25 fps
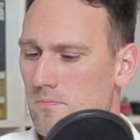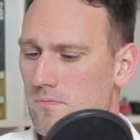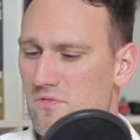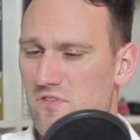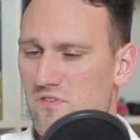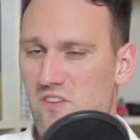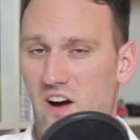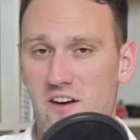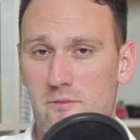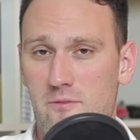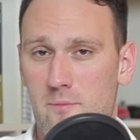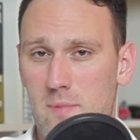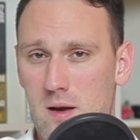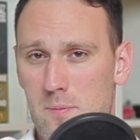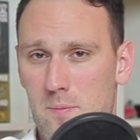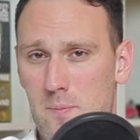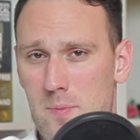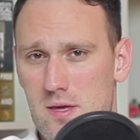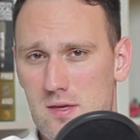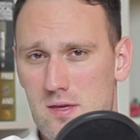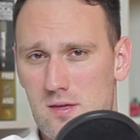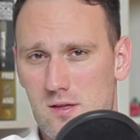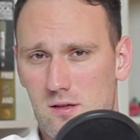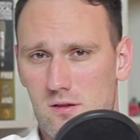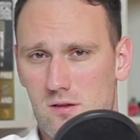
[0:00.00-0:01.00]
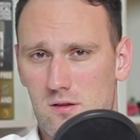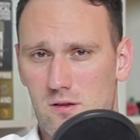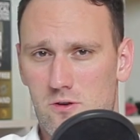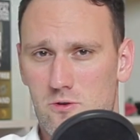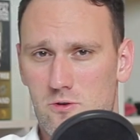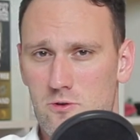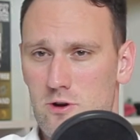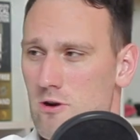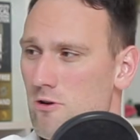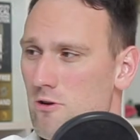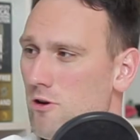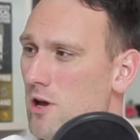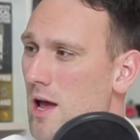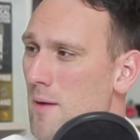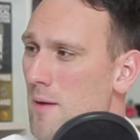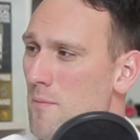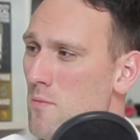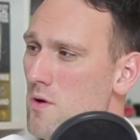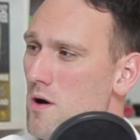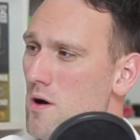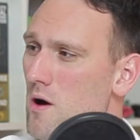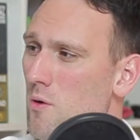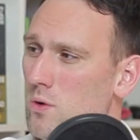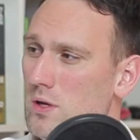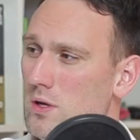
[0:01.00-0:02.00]
5 megapixel rear
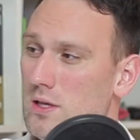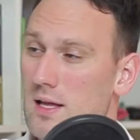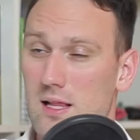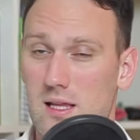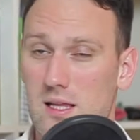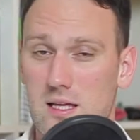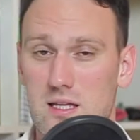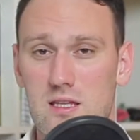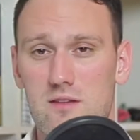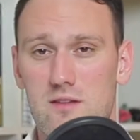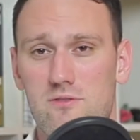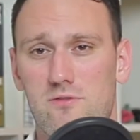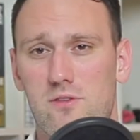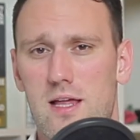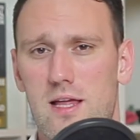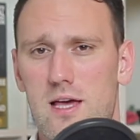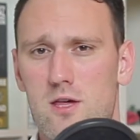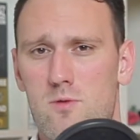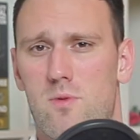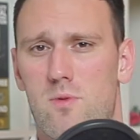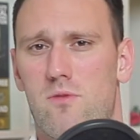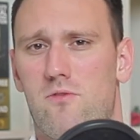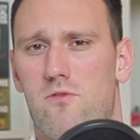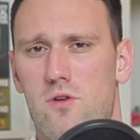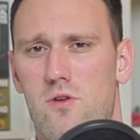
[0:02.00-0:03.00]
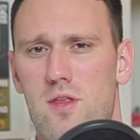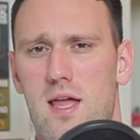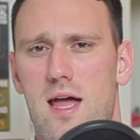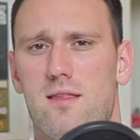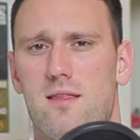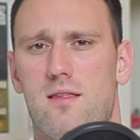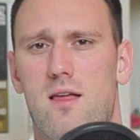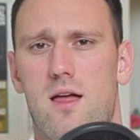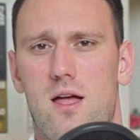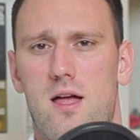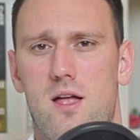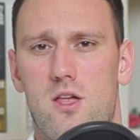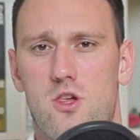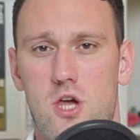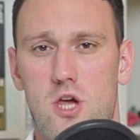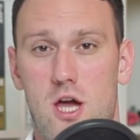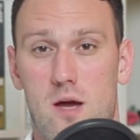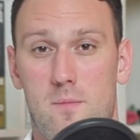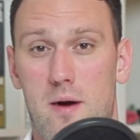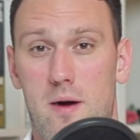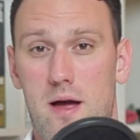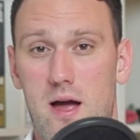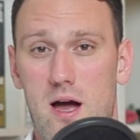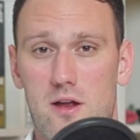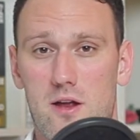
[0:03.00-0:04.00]
camera with LED flash, but for that check
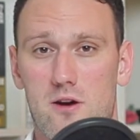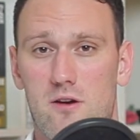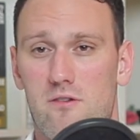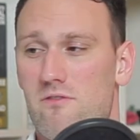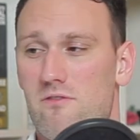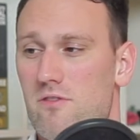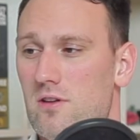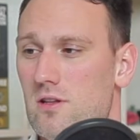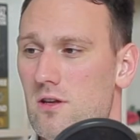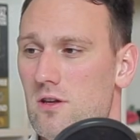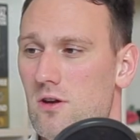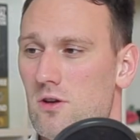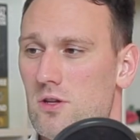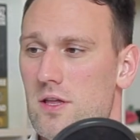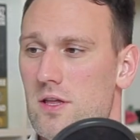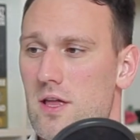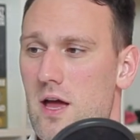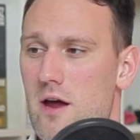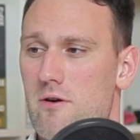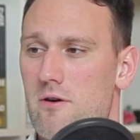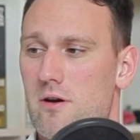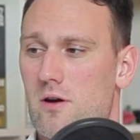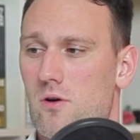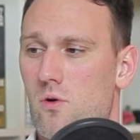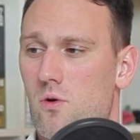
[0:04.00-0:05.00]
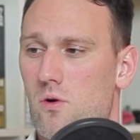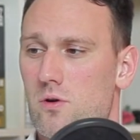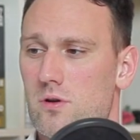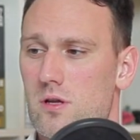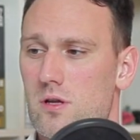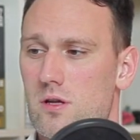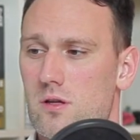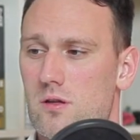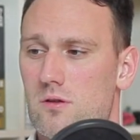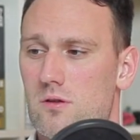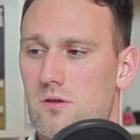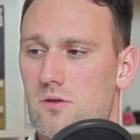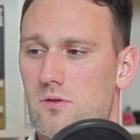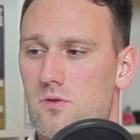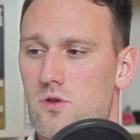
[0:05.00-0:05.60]
my other video that I recorded to